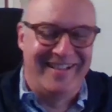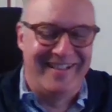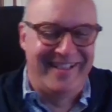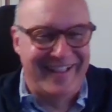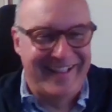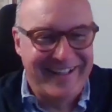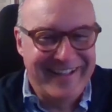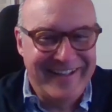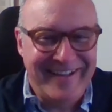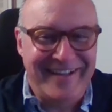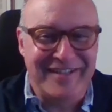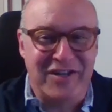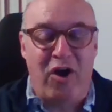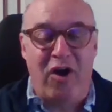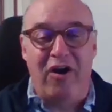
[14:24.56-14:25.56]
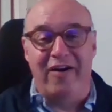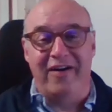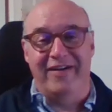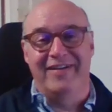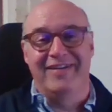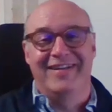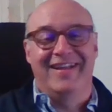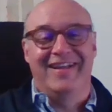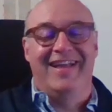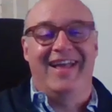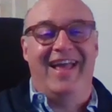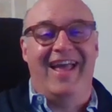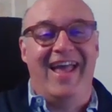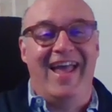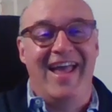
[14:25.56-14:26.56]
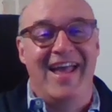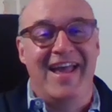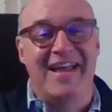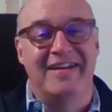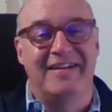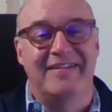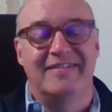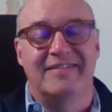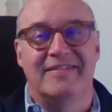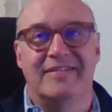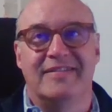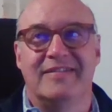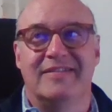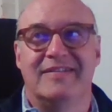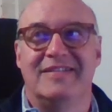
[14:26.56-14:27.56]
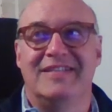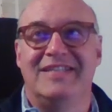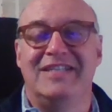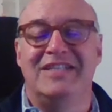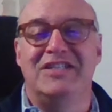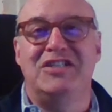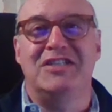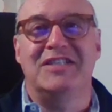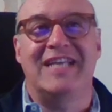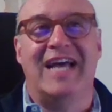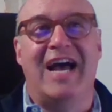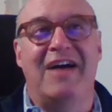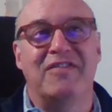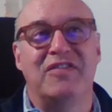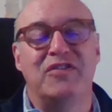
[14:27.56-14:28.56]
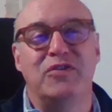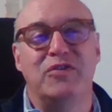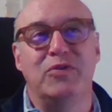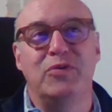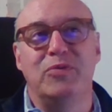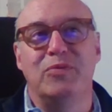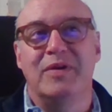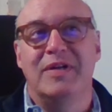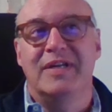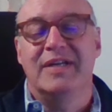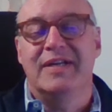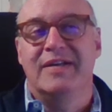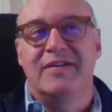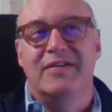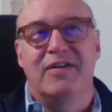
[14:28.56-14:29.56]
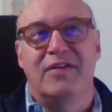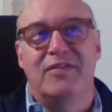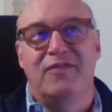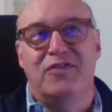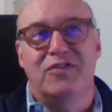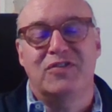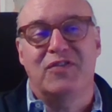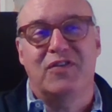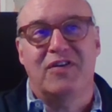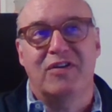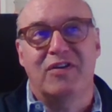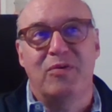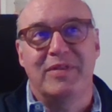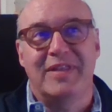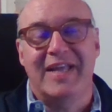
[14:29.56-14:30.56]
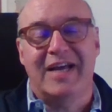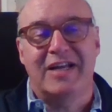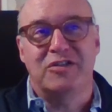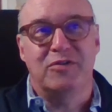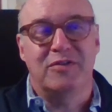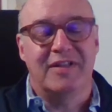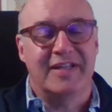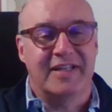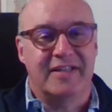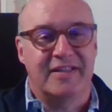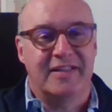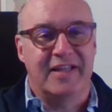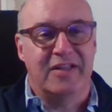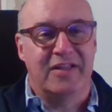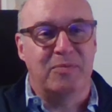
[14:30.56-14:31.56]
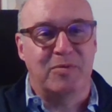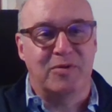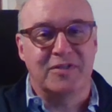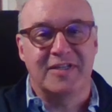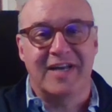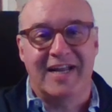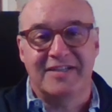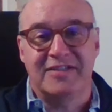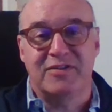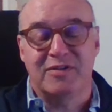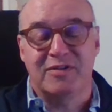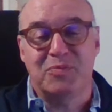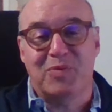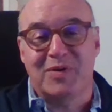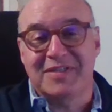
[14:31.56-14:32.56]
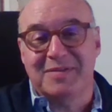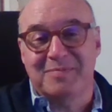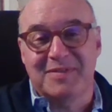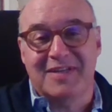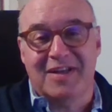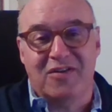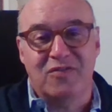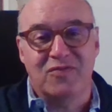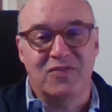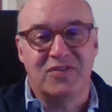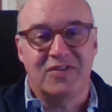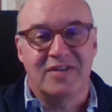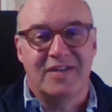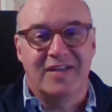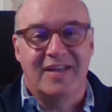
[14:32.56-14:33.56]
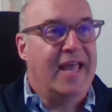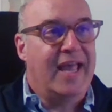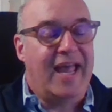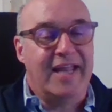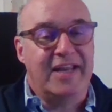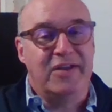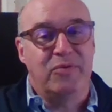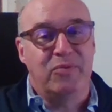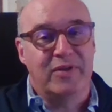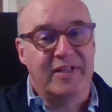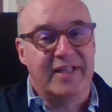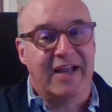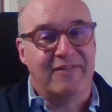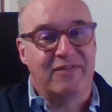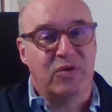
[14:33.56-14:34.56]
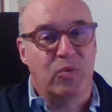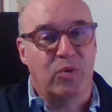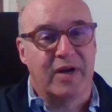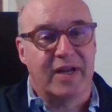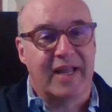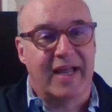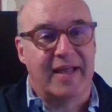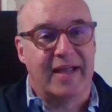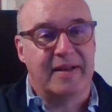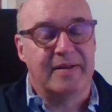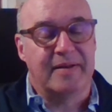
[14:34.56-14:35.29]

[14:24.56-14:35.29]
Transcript: It's hard. And you just have to, first of all, go with the attitude like the other person has to express themselves. And you really have to work at